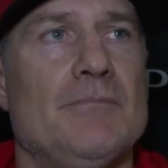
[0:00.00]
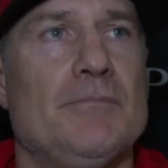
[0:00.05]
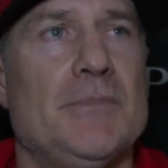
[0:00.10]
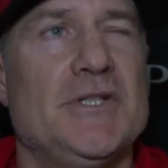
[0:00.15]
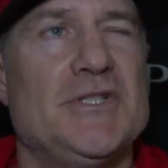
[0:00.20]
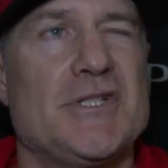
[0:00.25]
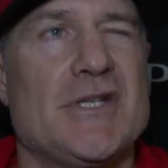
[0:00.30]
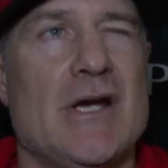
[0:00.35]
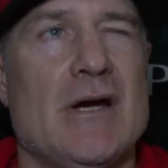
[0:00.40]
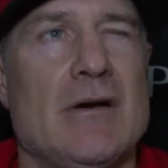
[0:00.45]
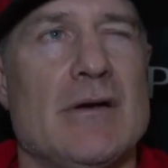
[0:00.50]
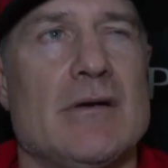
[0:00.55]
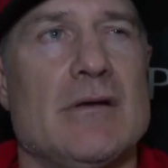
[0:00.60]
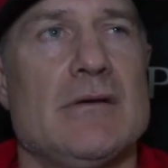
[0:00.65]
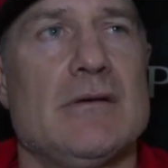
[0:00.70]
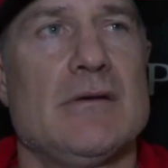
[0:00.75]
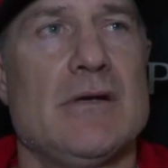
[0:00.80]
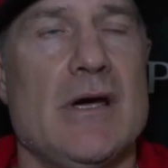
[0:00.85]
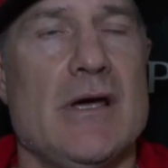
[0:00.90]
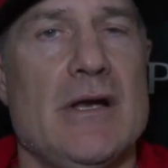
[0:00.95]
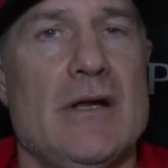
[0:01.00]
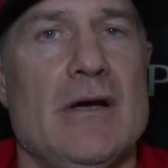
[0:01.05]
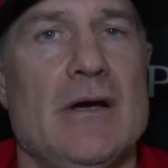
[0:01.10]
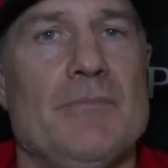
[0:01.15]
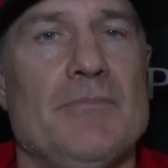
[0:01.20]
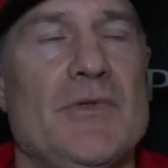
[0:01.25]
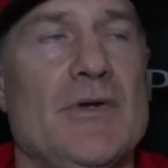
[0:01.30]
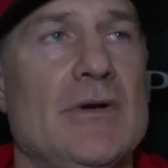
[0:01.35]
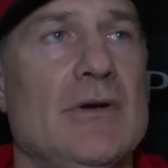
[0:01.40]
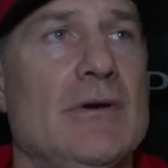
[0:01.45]
Pitch count got
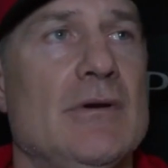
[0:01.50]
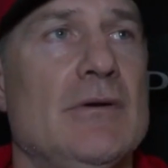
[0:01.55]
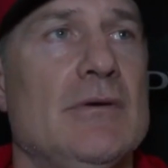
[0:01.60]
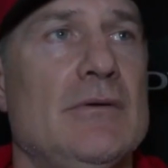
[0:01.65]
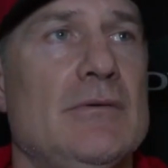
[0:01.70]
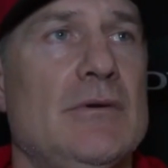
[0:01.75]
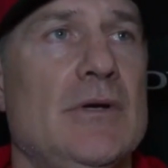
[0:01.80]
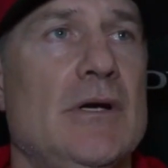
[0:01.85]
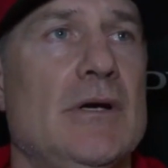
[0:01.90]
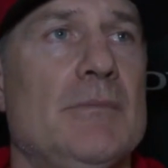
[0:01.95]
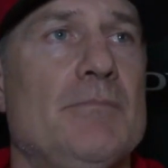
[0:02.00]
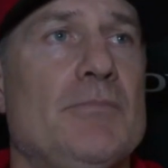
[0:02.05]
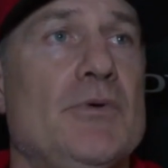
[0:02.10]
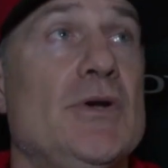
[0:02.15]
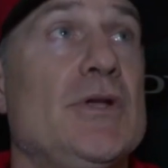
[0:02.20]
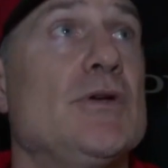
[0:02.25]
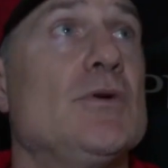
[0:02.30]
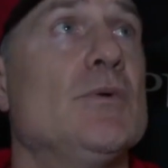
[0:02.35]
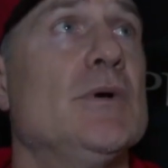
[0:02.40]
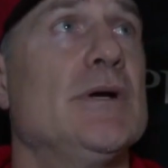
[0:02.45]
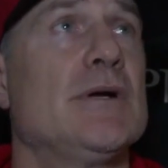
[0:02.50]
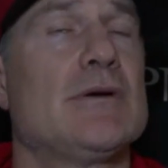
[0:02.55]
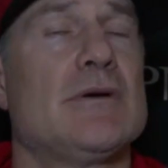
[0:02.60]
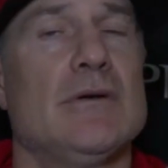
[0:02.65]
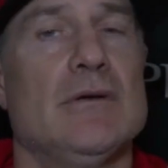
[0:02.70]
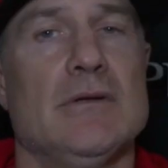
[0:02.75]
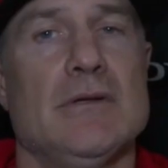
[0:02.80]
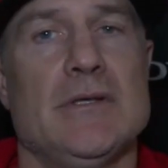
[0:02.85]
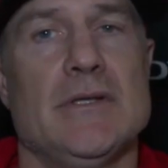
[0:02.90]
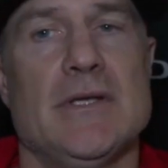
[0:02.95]
up there pretty quick
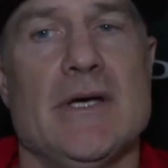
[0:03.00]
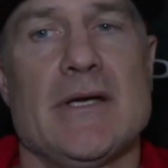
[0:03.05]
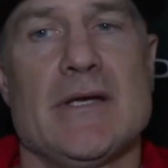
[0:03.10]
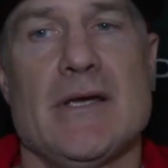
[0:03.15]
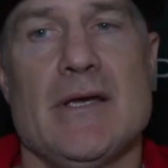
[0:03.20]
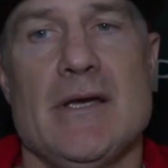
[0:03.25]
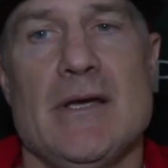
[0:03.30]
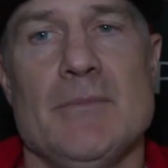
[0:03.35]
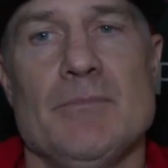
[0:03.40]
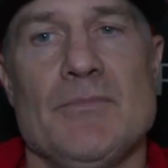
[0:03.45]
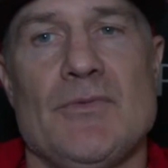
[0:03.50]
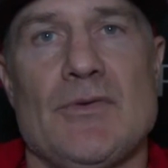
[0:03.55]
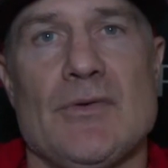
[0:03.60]
early in that game.